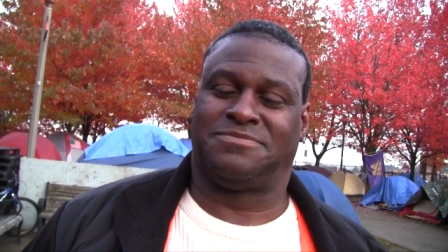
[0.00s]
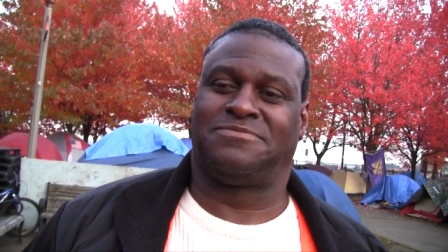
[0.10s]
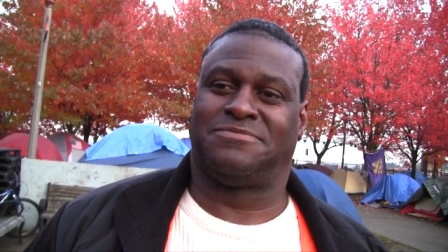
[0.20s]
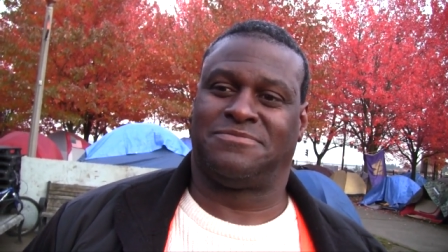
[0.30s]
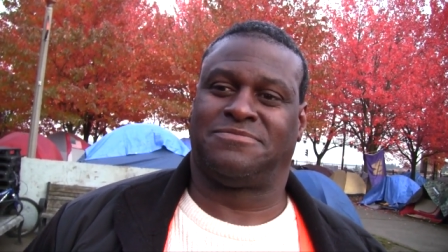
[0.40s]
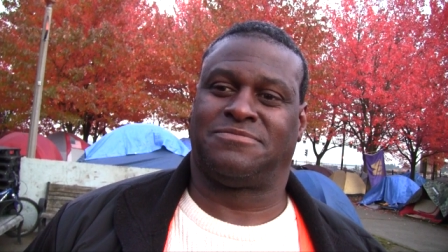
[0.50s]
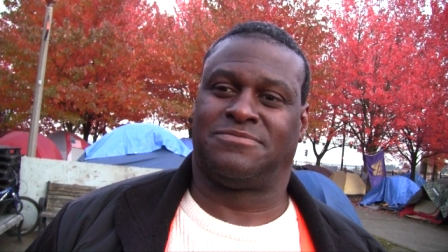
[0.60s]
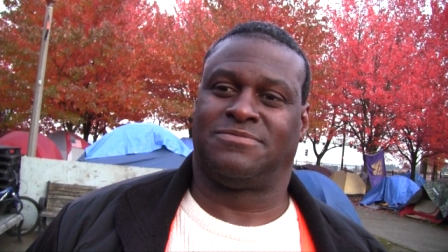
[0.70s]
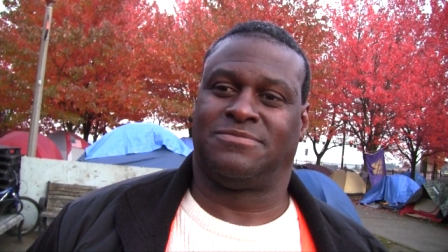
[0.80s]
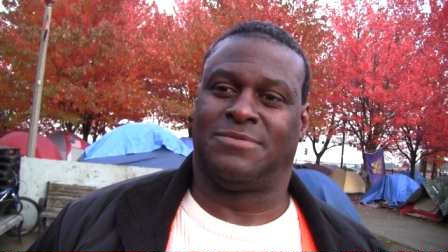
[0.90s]
How would you
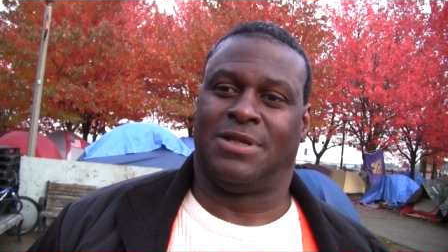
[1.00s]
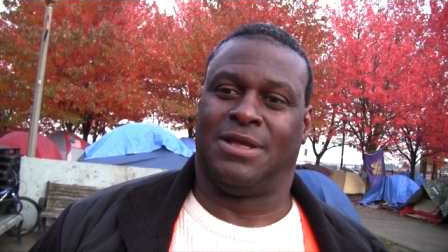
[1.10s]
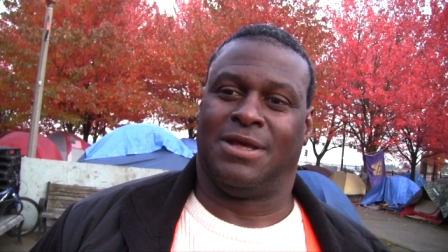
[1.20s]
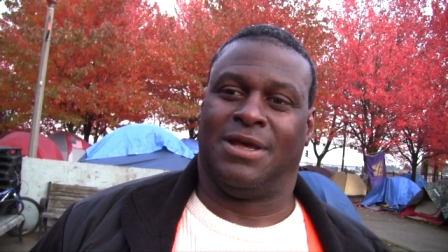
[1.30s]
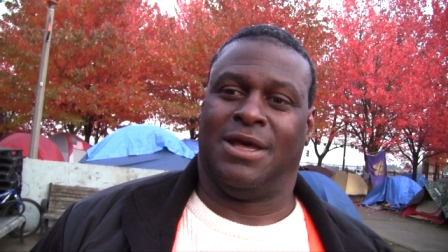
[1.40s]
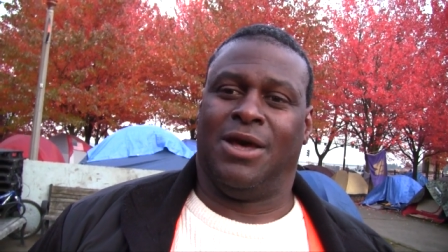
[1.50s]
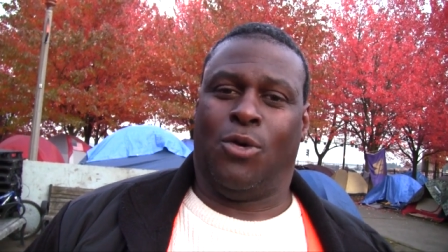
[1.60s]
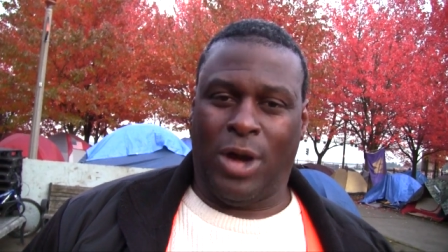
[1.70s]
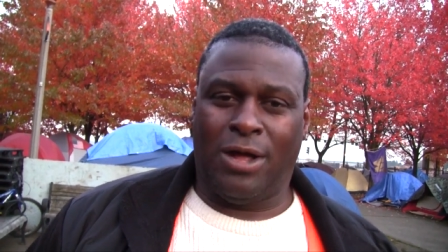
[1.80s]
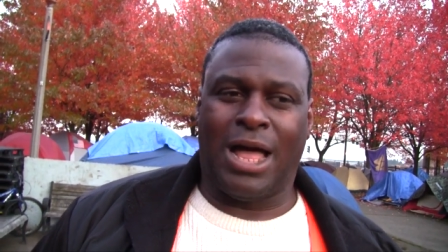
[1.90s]
describe that to them?
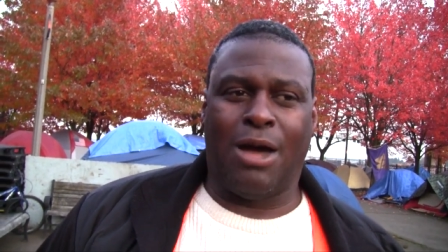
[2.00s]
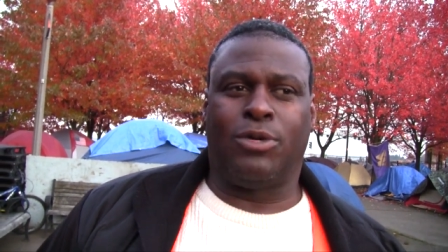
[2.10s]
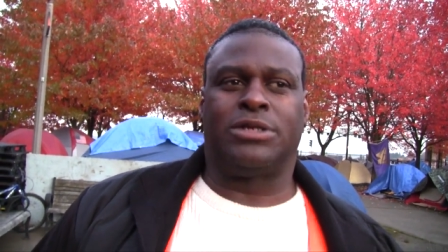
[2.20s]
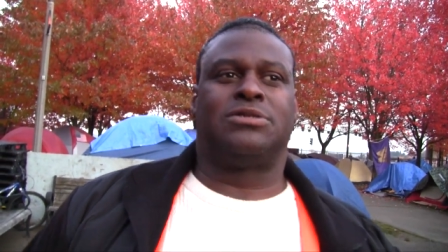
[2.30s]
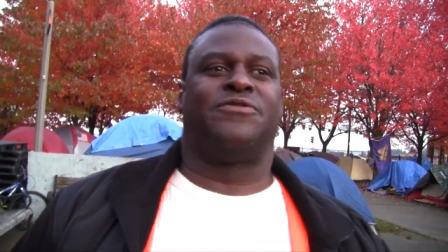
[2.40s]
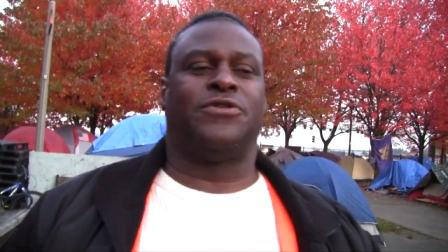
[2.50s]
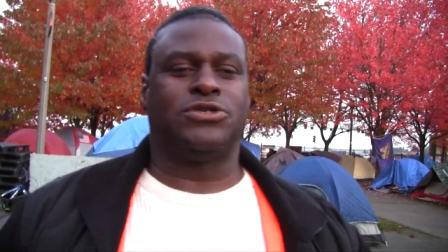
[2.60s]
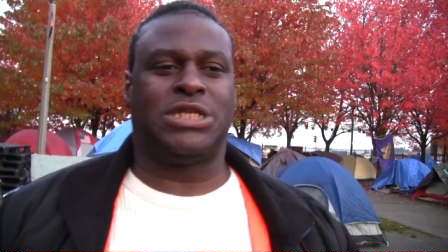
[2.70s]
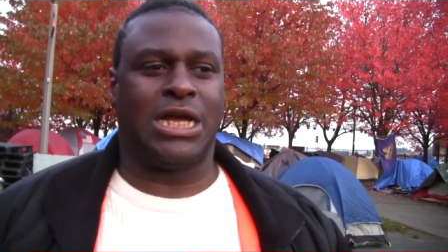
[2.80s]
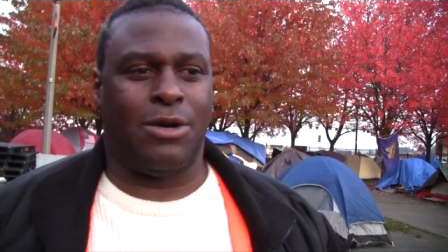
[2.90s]
Well, I would. The
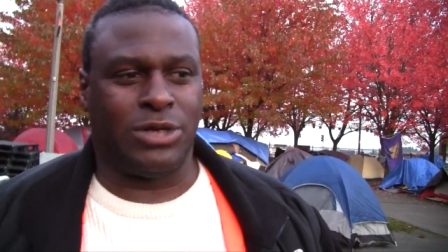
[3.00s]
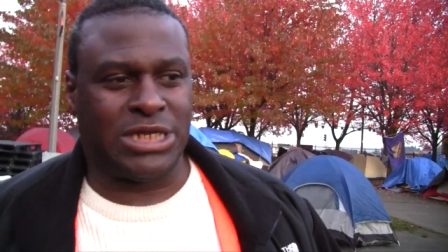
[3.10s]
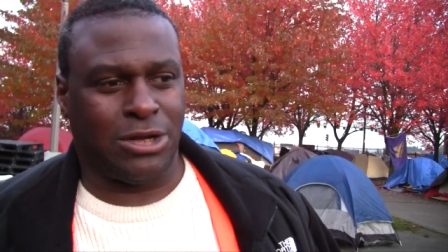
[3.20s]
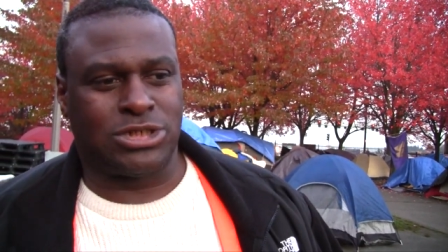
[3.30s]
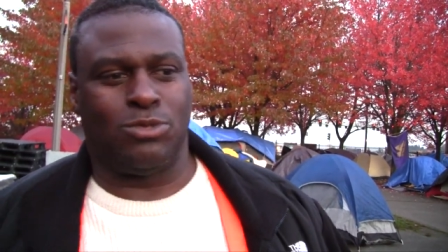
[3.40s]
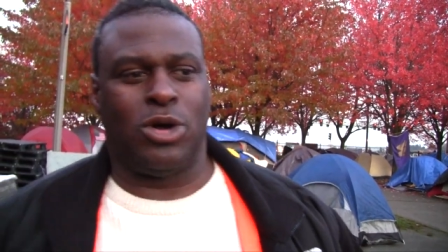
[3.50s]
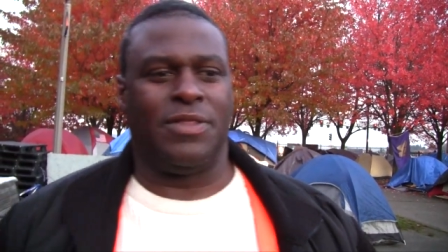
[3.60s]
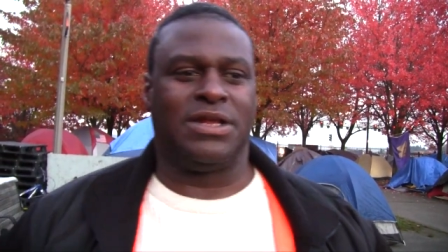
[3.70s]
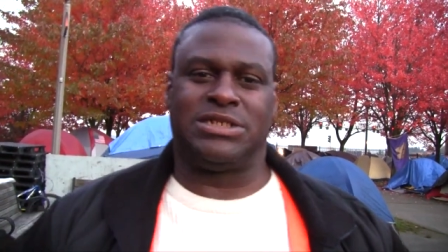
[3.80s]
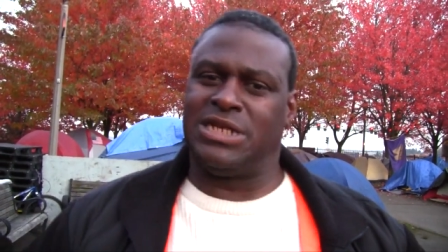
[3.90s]
first thing I would tell
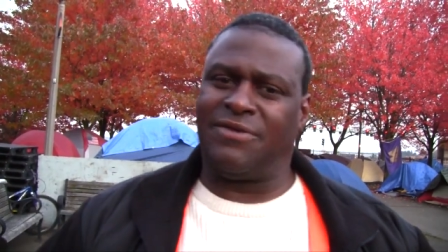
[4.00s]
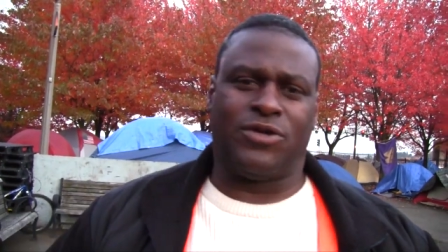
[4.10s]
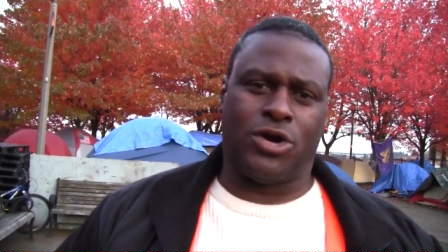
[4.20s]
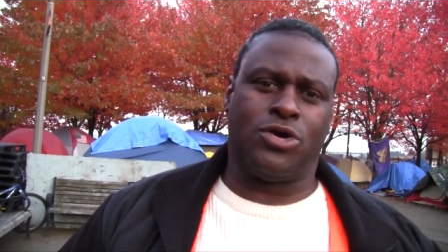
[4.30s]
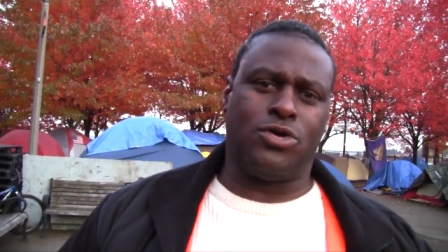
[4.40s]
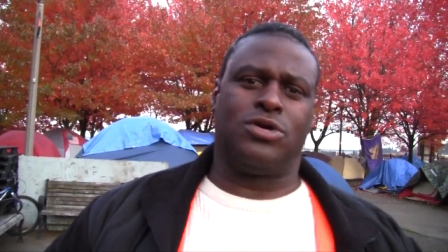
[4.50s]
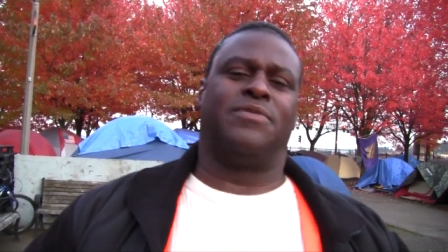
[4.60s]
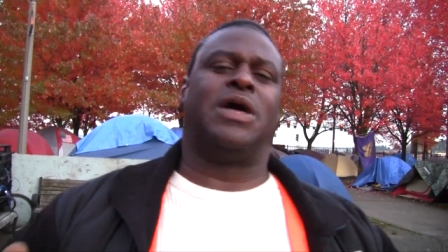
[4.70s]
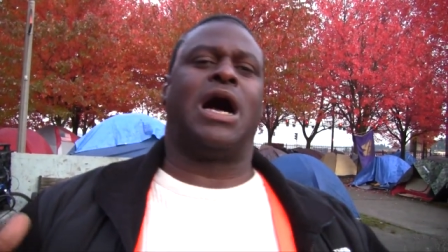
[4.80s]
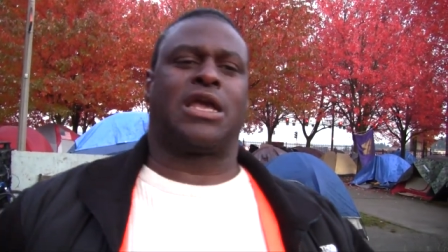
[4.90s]
someone that's never heard
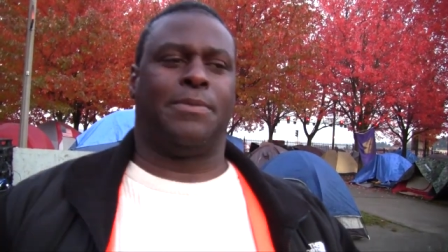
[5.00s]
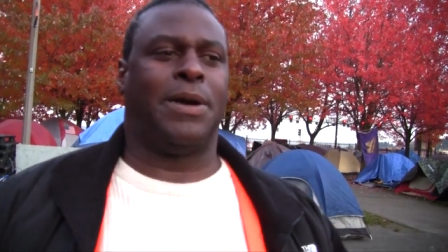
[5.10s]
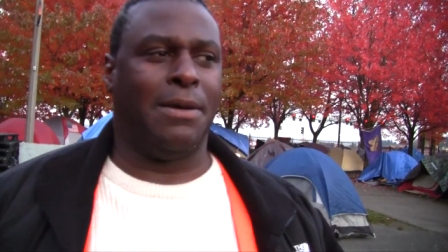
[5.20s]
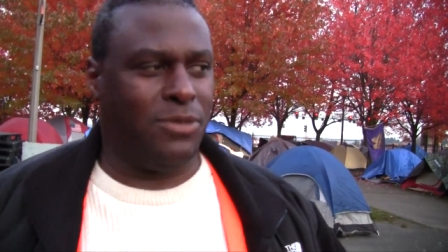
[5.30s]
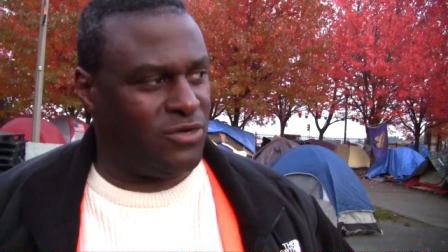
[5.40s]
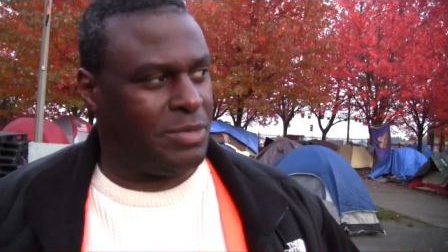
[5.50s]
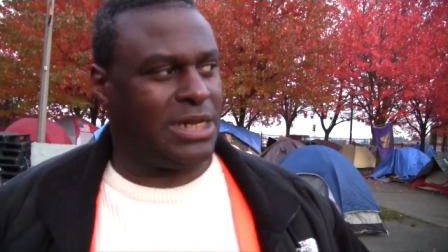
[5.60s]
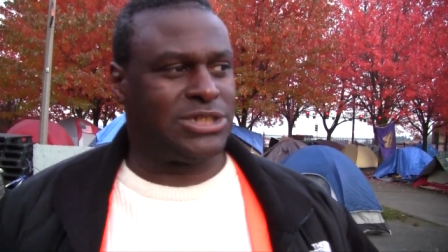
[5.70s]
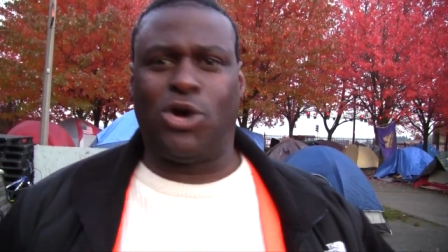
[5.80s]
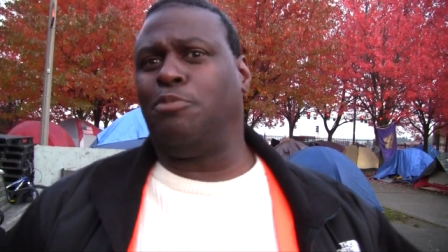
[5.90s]
of the Occupy
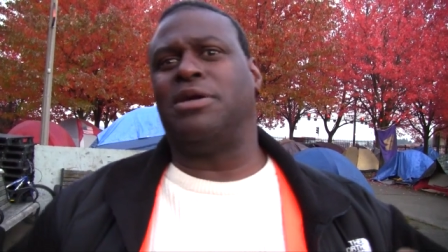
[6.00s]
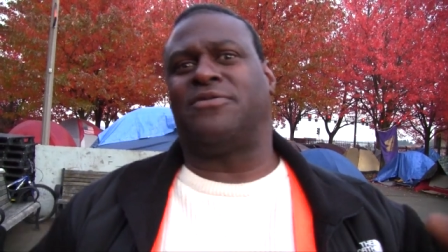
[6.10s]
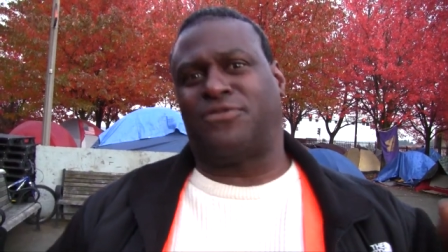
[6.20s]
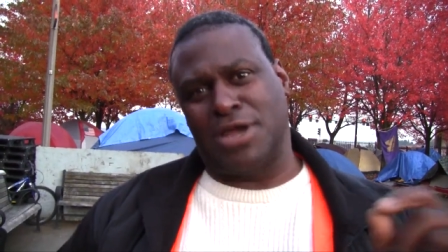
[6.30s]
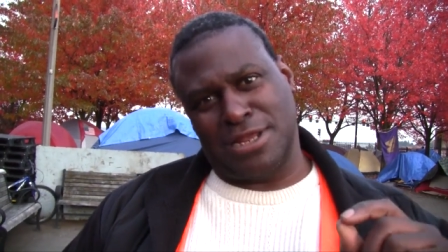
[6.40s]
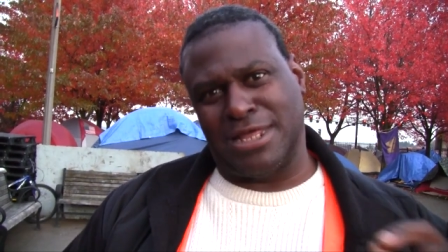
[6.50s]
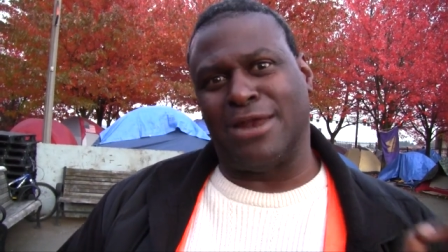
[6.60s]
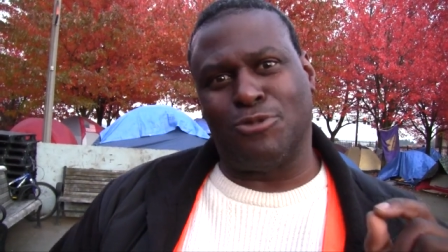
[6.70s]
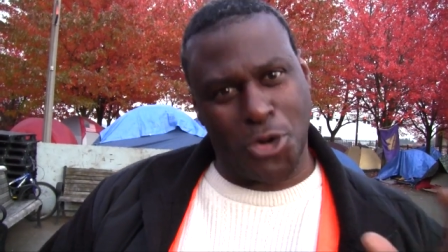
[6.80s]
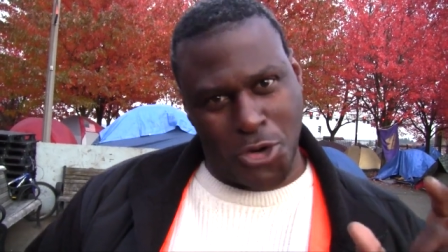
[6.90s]
movement is don't be afraid of
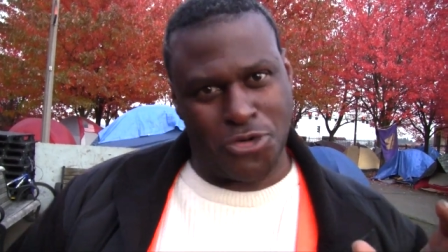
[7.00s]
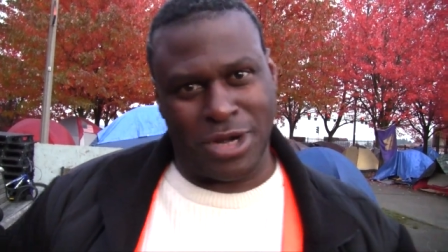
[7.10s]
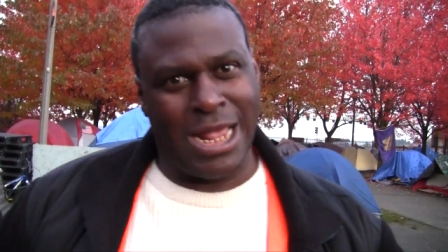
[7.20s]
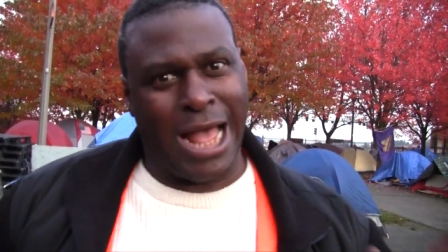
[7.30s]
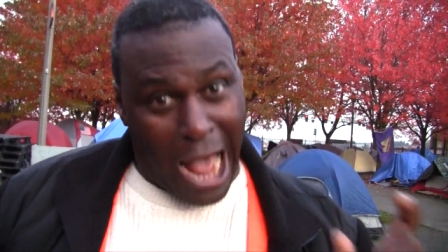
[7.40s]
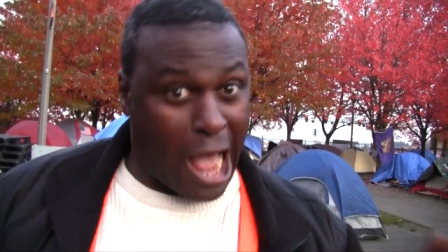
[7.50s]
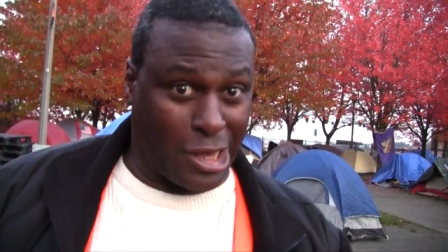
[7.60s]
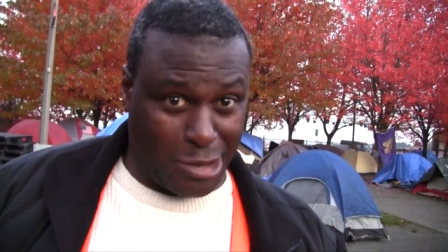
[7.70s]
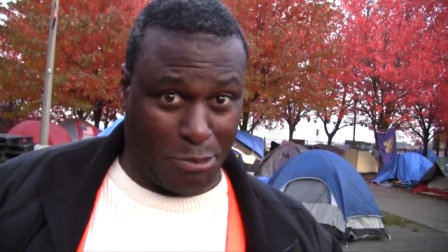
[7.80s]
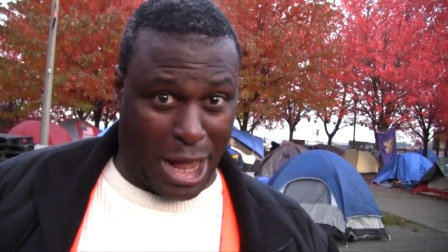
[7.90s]
that word,
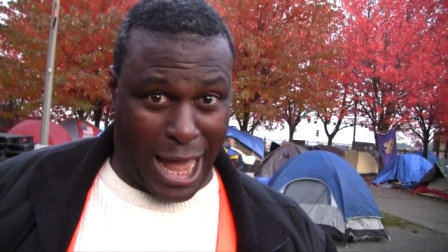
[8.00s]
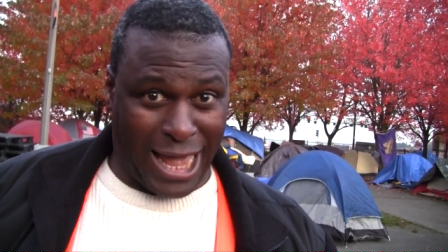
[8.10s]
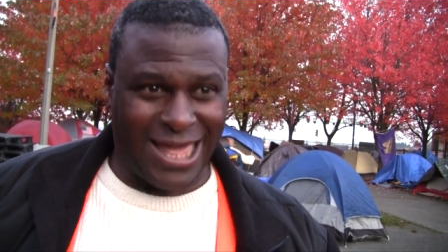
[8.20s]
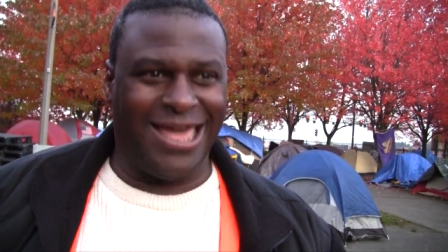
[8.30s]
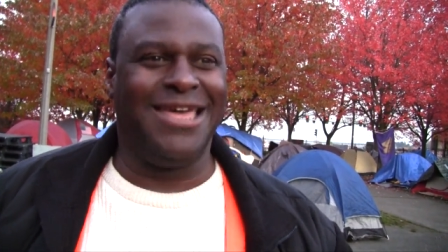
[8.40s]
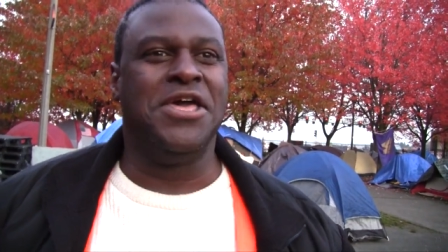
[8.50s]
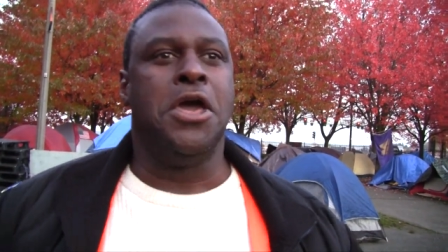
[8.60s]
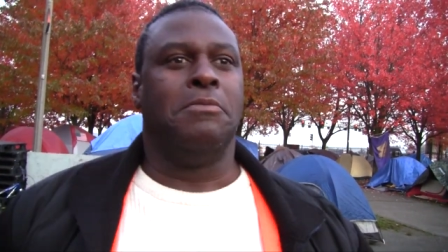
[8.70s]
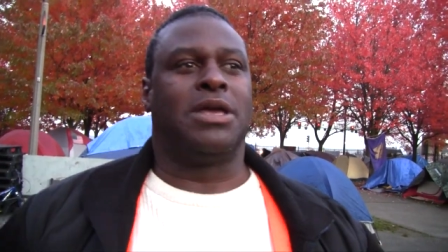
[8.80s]
Occupy.